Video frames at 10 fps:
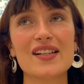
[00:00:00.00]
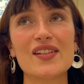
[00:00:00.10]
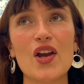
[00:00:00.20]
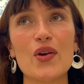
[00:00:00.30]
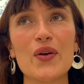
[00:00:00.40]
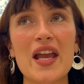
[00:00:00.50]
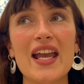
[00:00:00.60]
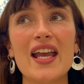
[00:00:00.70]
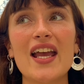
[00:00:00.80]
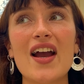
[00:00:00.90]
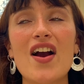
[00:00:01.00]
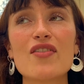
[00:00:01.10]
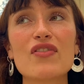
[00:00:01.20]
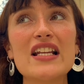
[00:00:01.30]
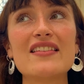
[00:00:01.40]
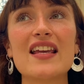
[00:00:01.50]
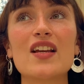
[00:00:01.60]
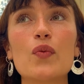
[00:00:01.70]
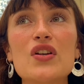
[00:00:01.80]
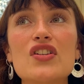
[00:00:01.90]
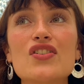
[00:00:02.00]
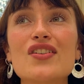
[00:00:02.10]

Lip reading: So I really think we should